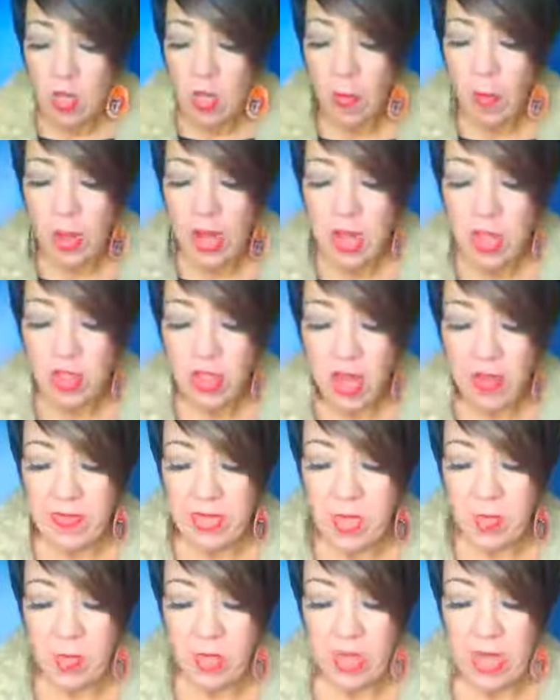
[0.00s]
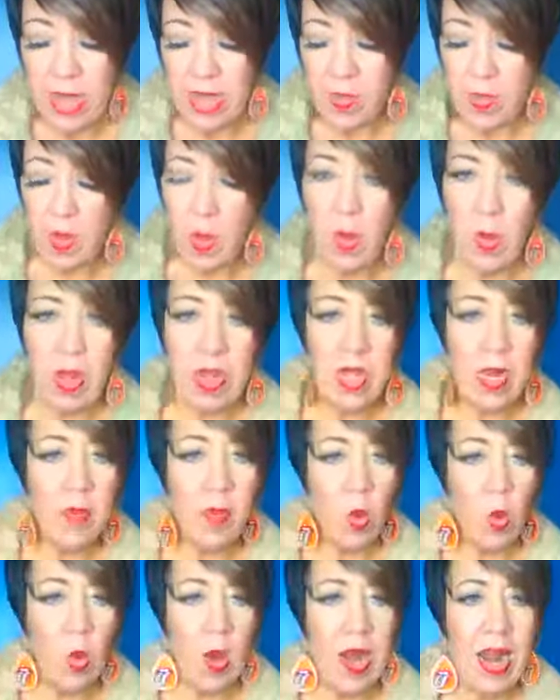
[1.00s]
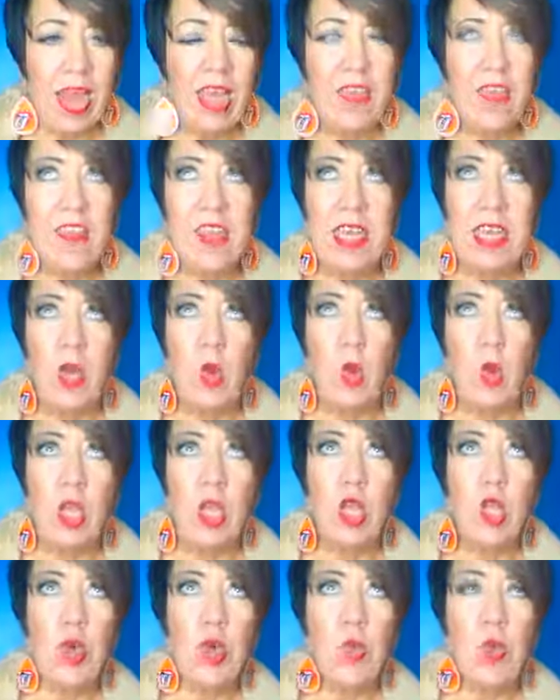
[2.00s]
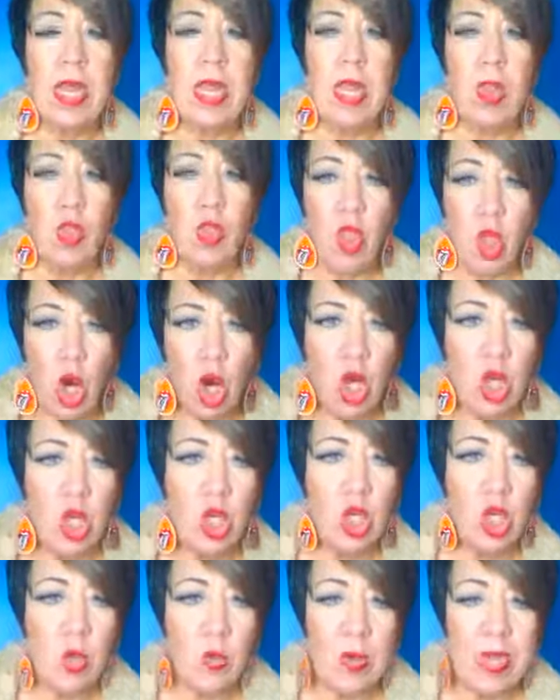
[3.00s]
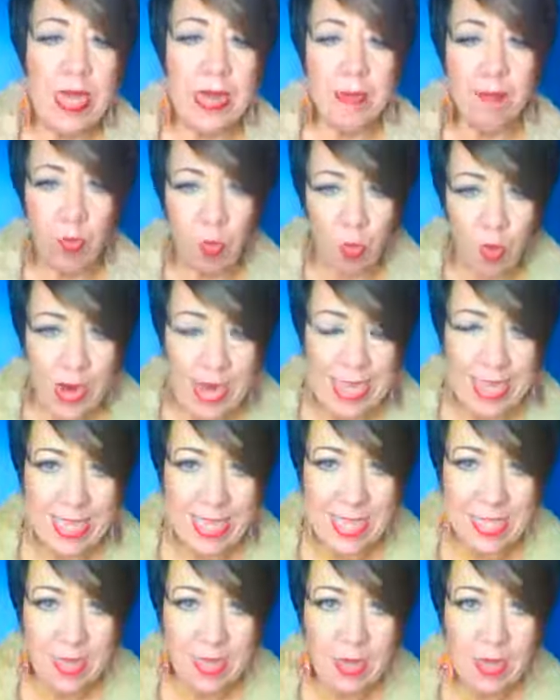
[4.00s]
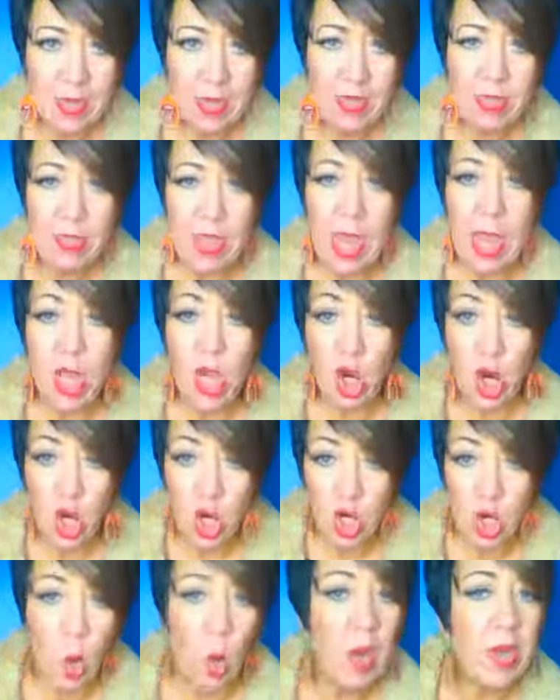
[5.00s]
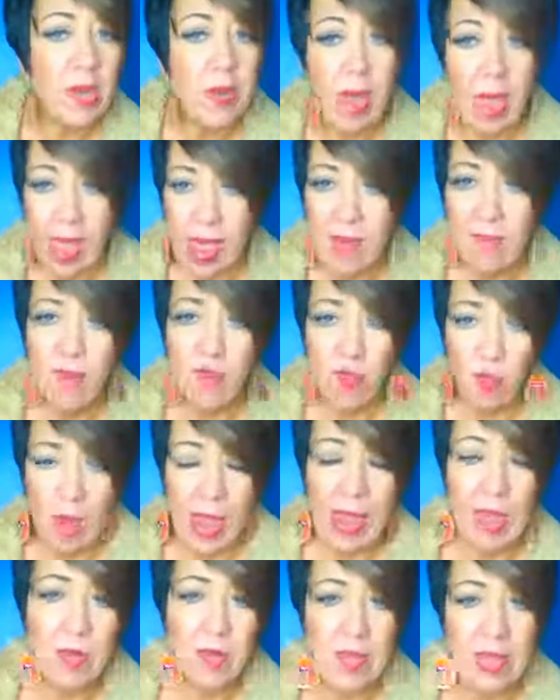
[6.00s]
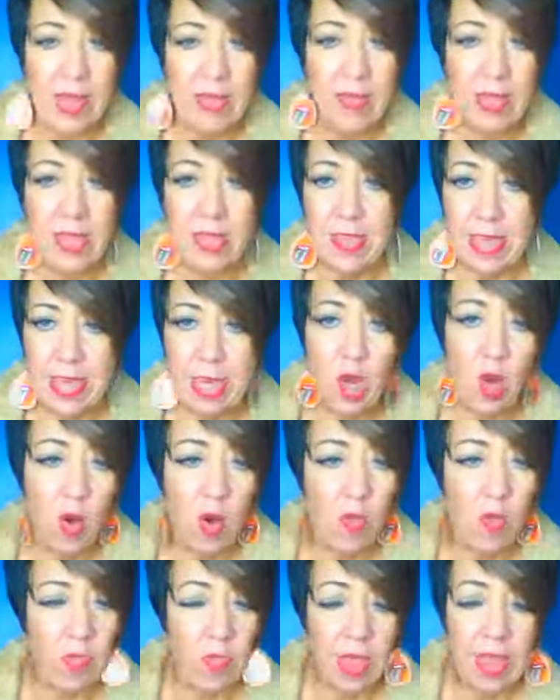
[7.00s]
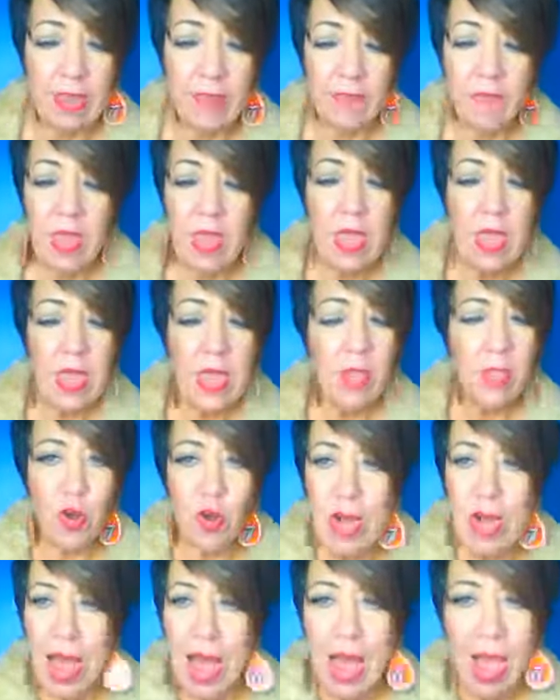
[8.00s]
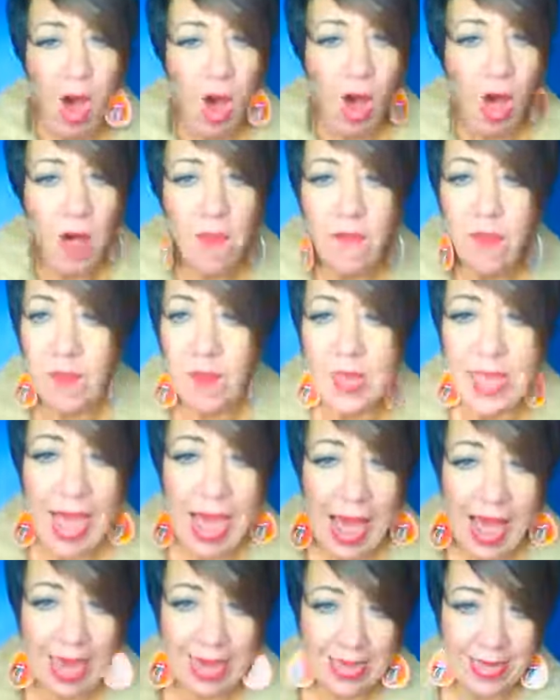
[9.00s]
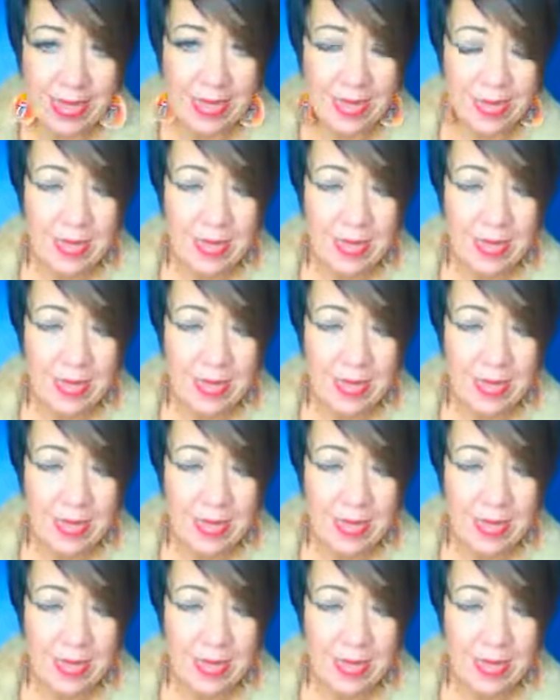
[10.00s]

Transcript: So I wanted to share this with you guys real quick. Number one, I think when you can learn to embrace that you're going to have trials in this thing called life, they're not all from God.